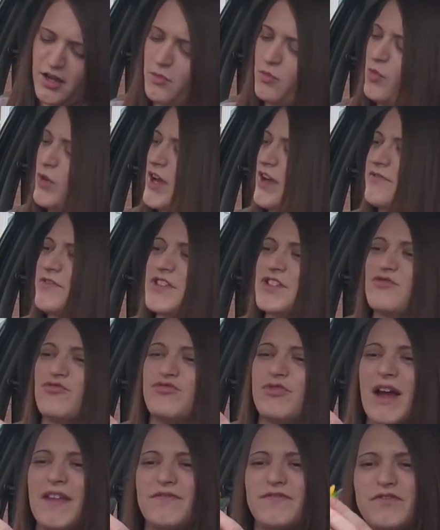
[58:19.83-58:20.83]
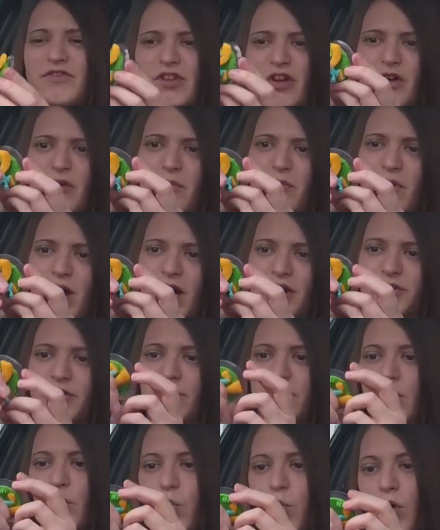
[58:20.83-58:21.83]
We have this random, I don't
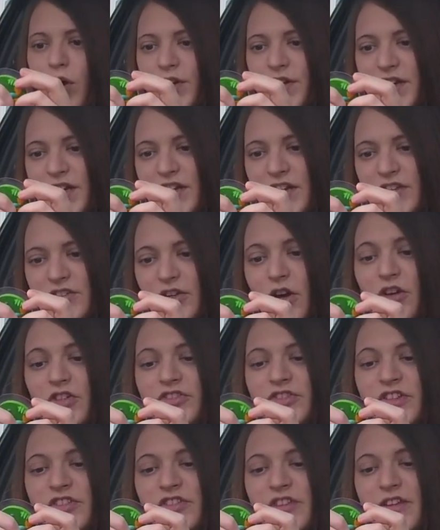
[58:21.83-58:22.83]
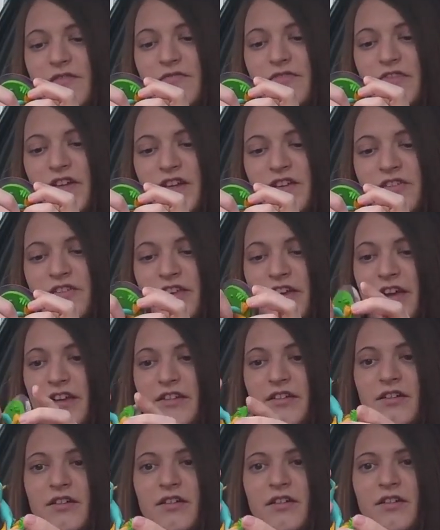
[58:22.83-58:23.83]
know what it is. Oh, it's Disney Infinity.
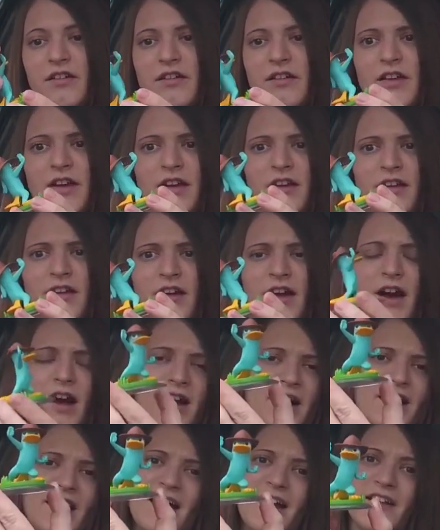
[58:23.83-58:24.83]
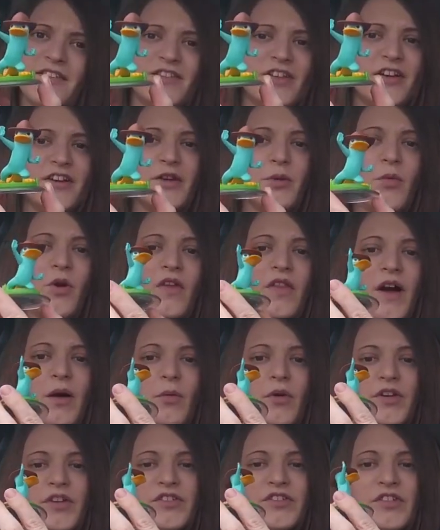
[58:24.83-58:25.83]
I can't tell you what that
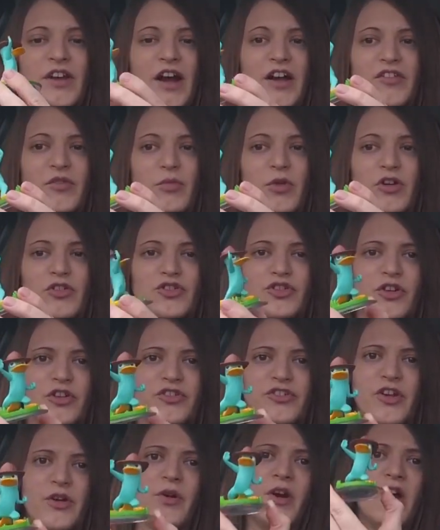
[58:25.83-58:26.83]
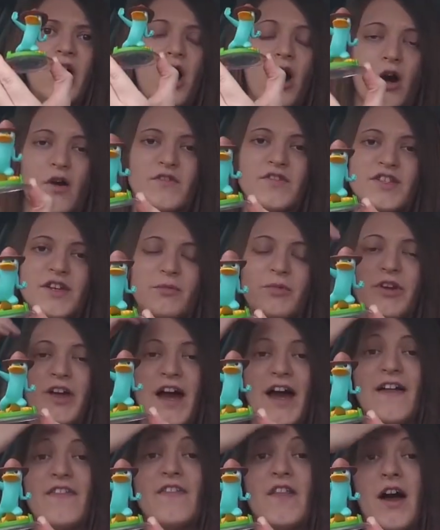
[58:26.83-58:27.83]
one is, guys. I'm not sure. So obviously I'm going to
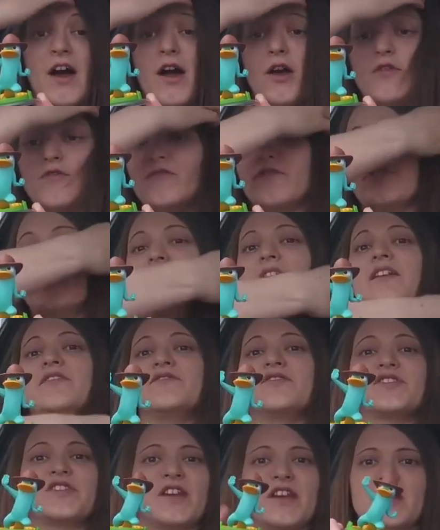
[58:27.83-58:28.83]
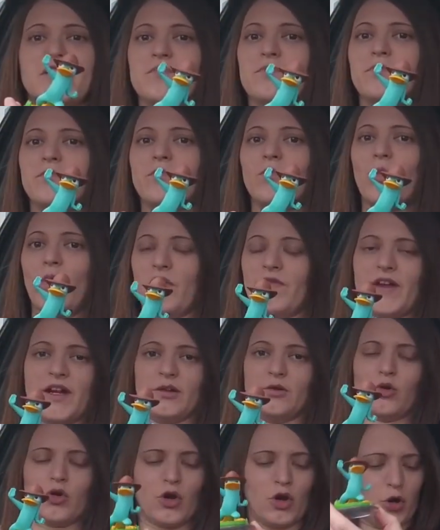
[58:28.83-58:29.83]
hand that over and then see what they
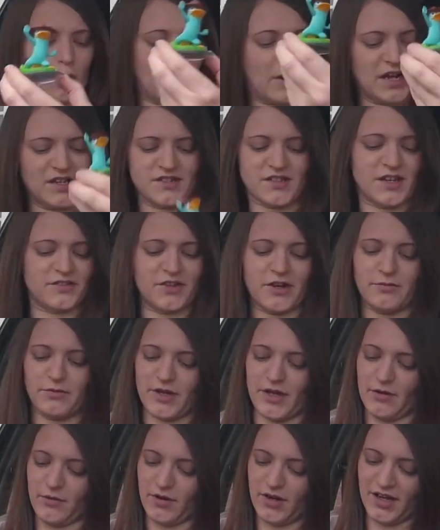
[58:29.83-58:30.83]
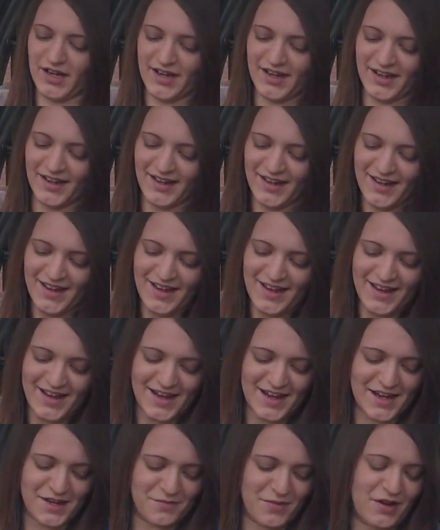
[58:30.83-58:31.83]
look it up as. I don't know.
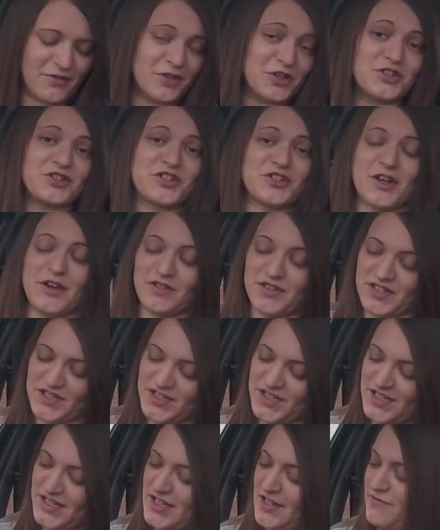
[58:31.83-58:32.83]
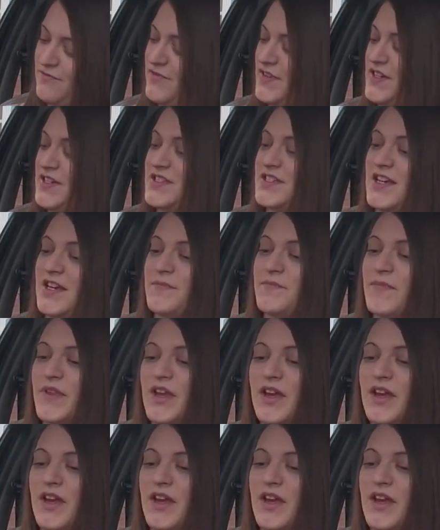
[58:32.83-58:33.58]
I've only just noticed it's Disney Infinity.